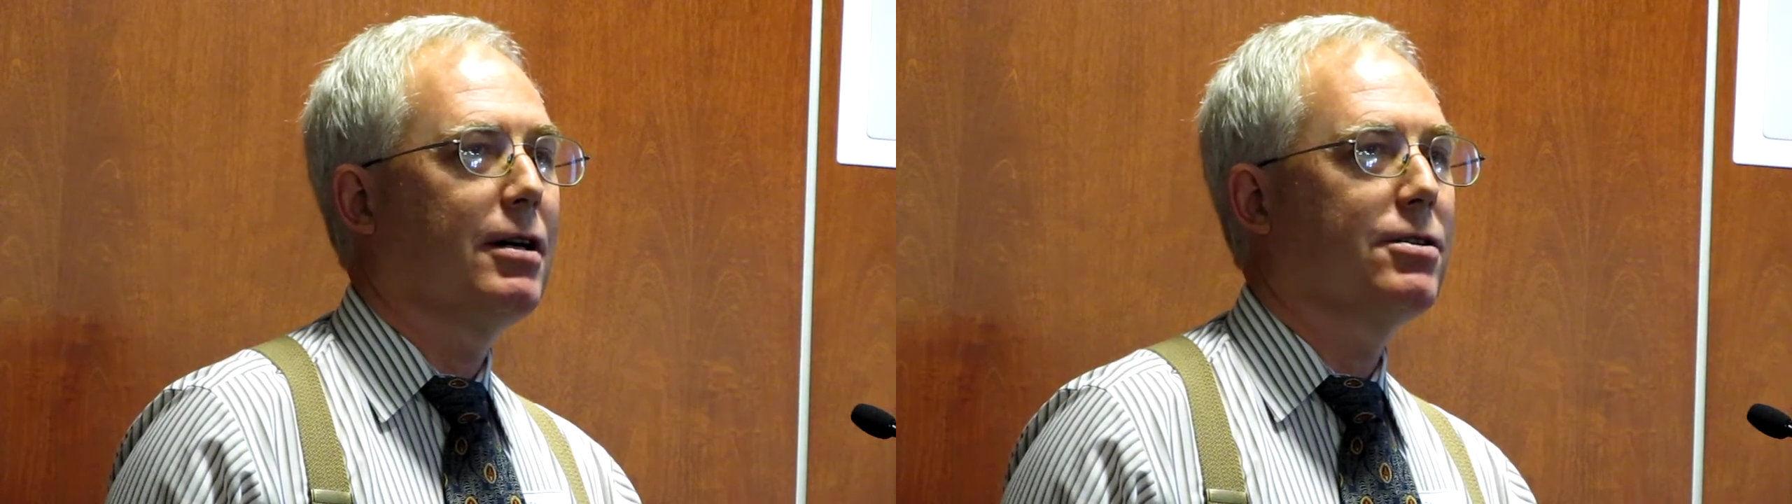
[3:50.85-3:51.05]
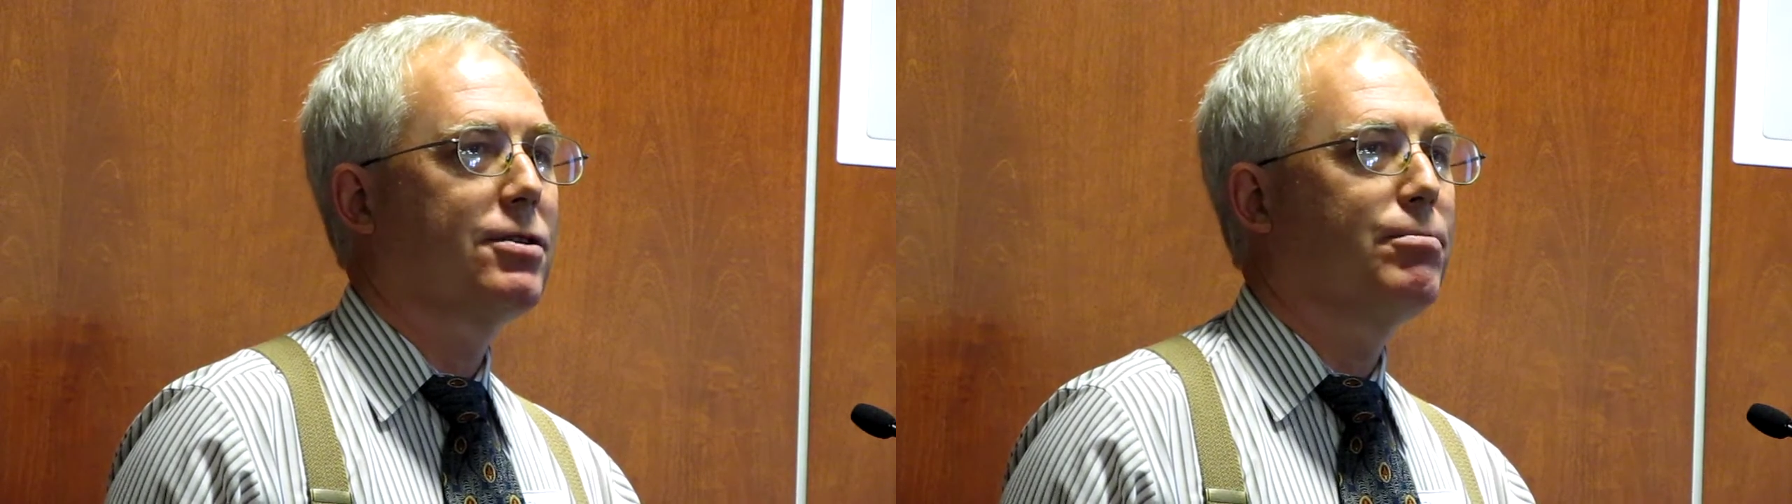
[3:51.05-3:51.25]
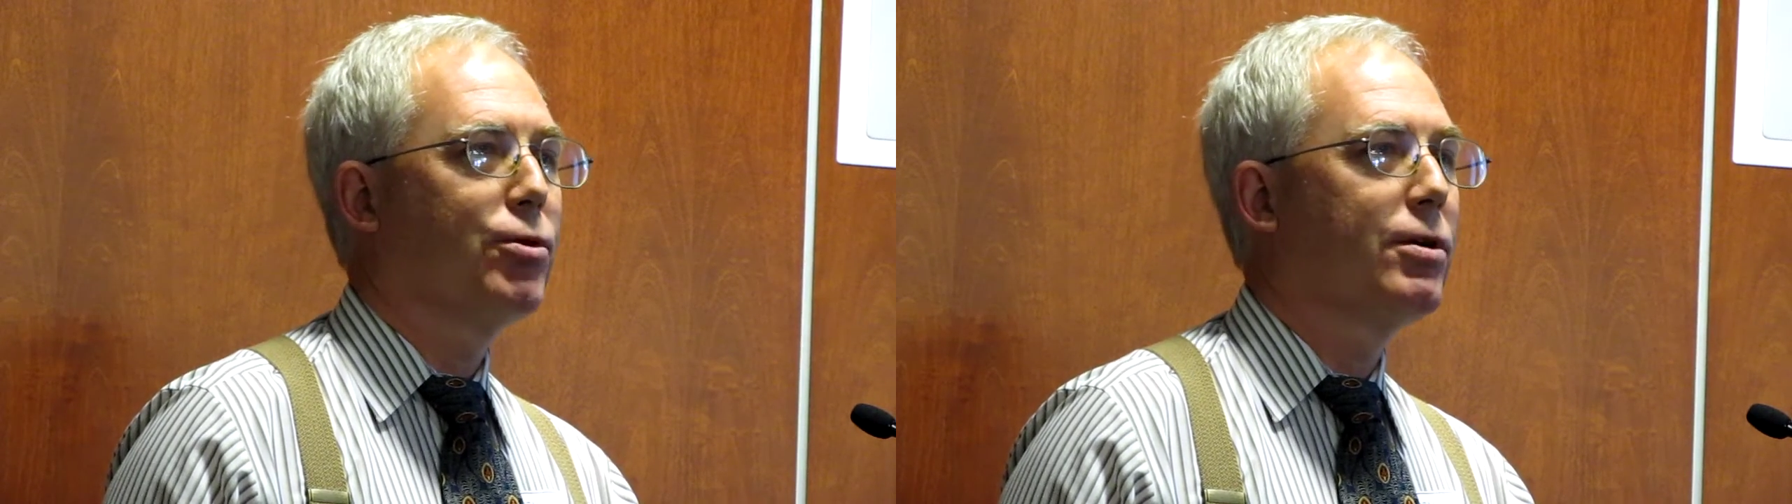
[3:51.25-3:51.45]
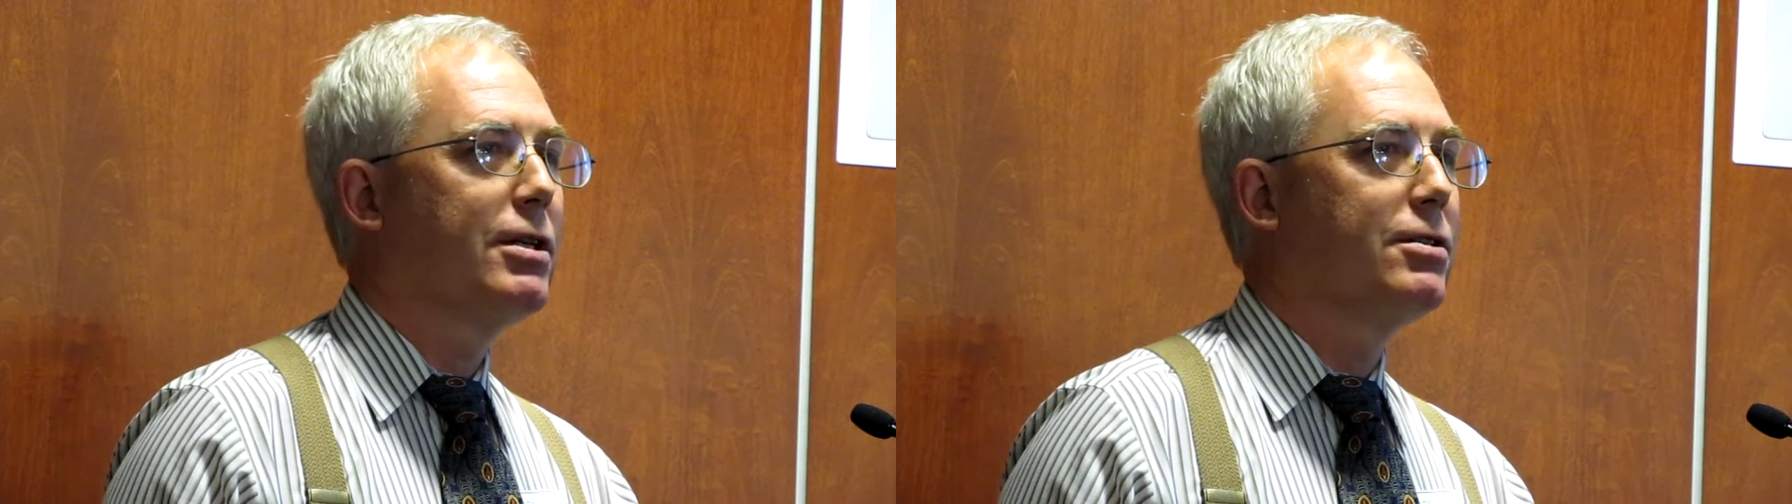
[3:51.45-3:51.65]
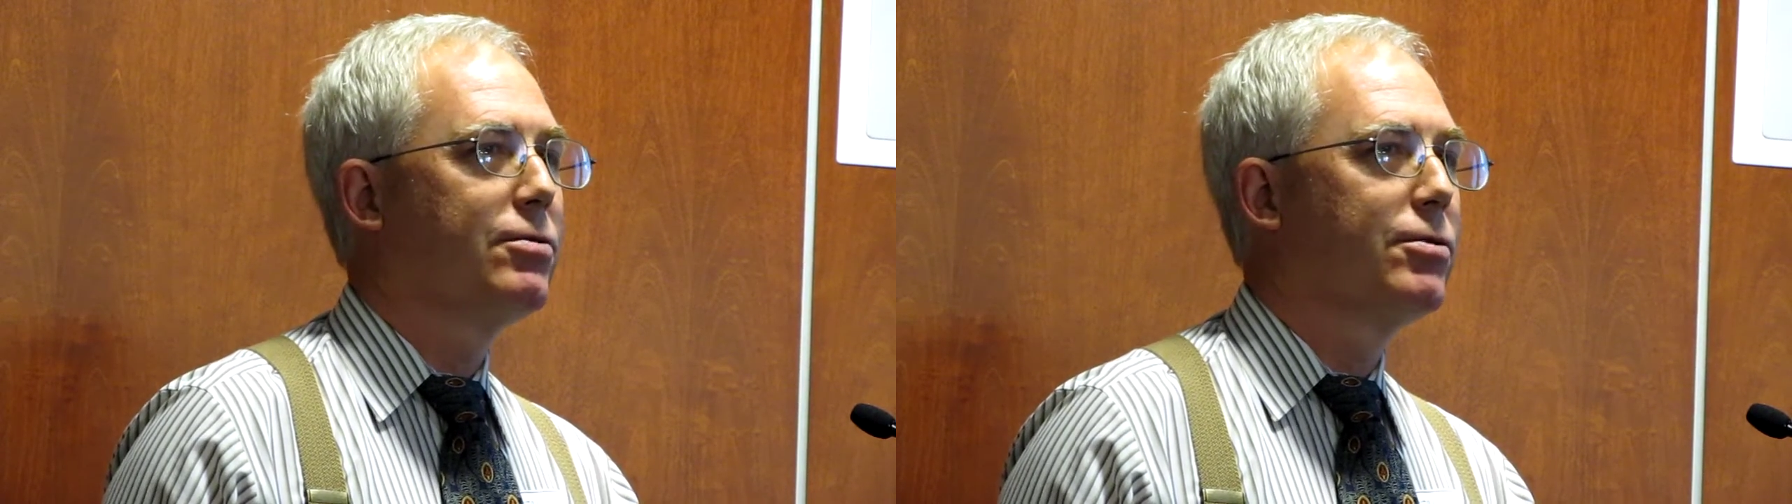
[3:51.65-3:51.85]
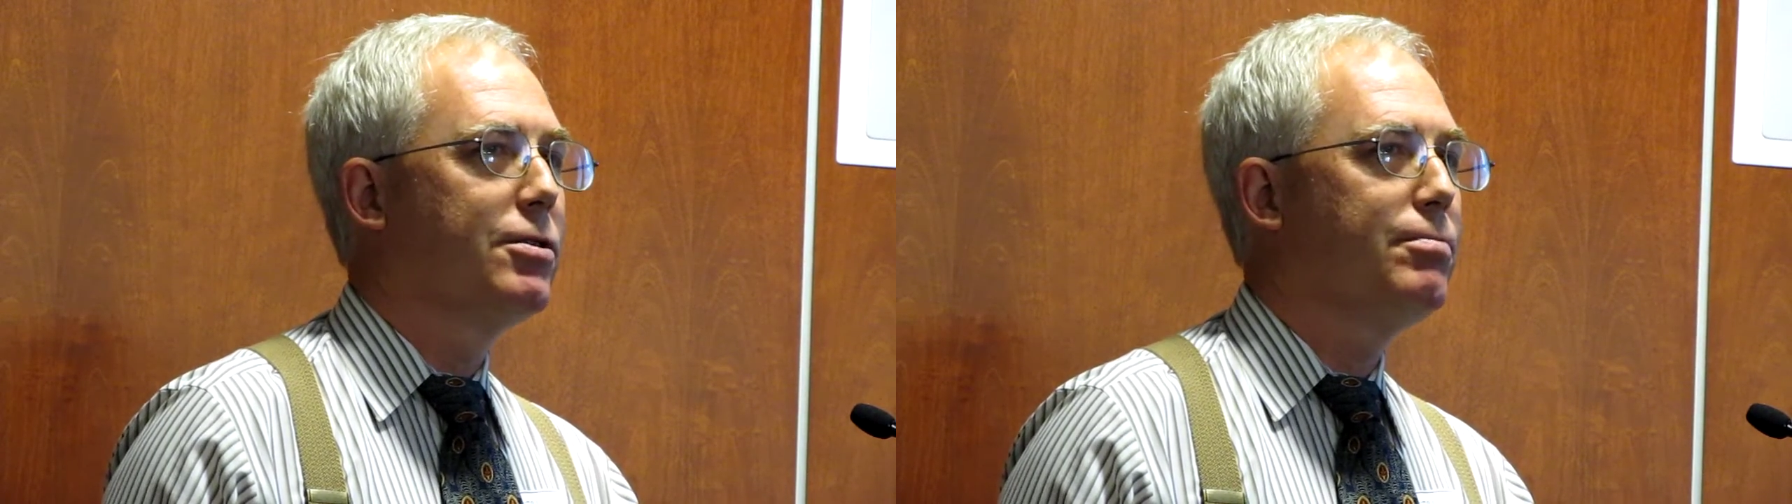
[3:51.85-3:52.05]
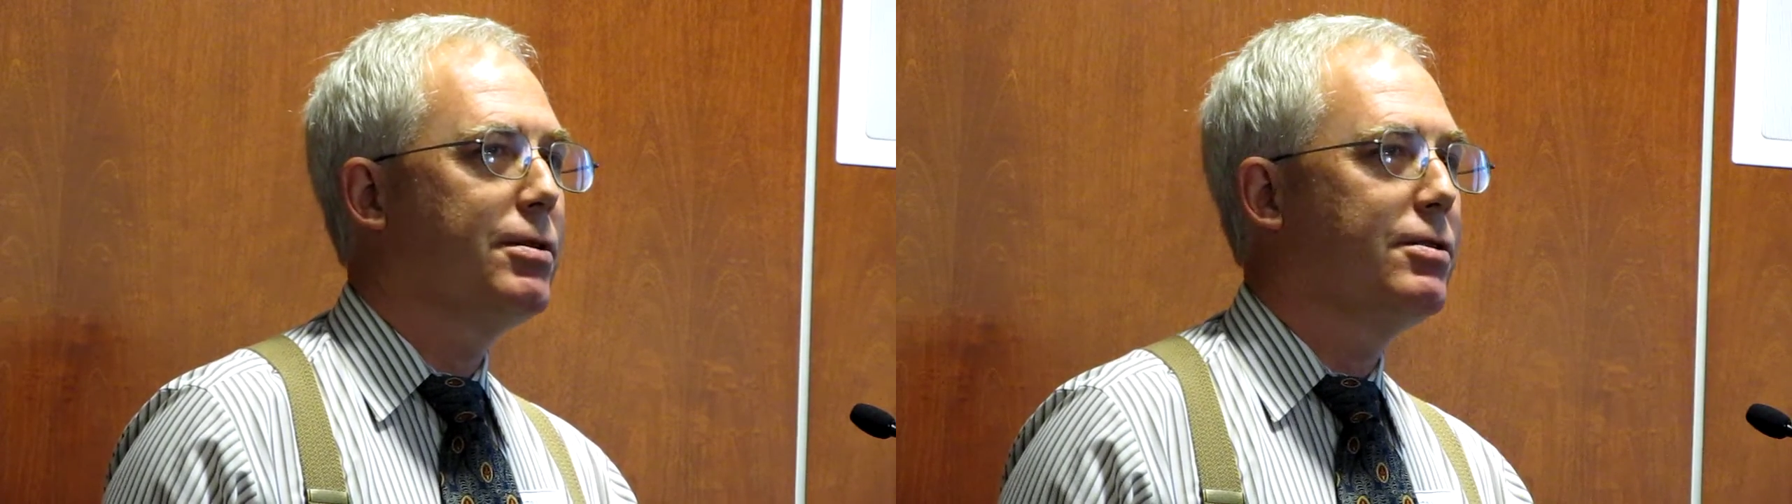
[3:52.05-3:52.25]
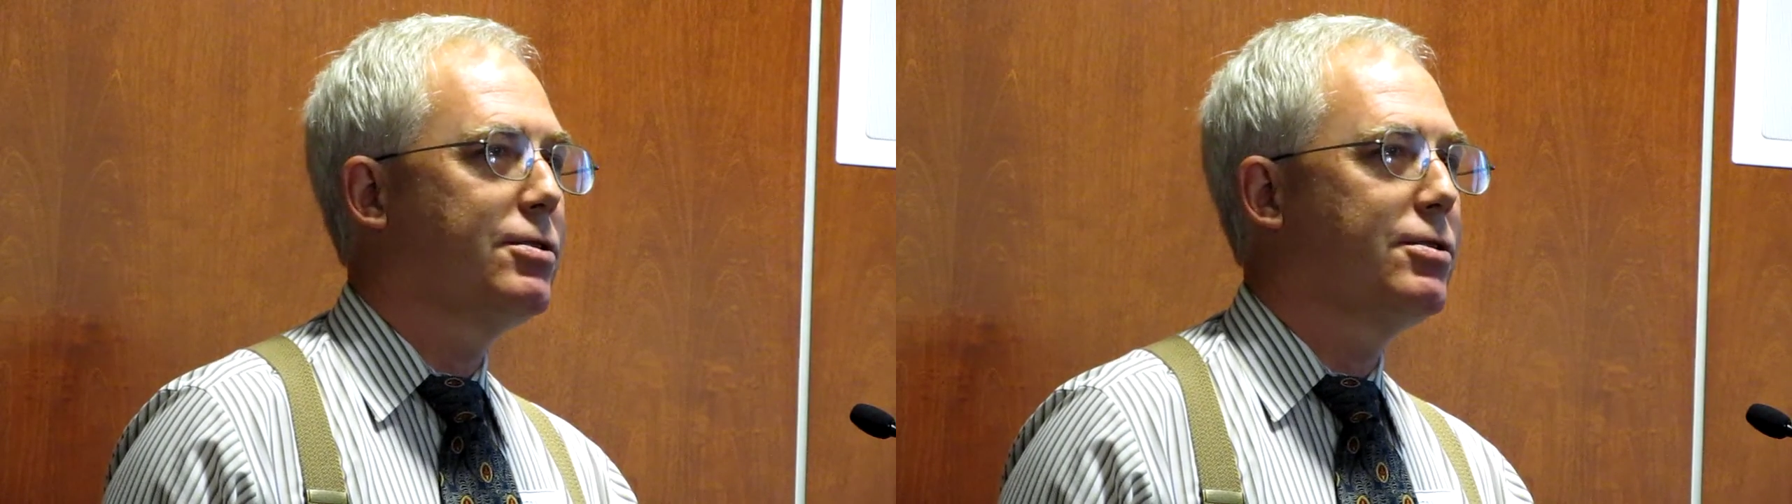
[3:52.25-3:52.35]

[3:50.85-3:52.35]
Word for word: uh, supportive group,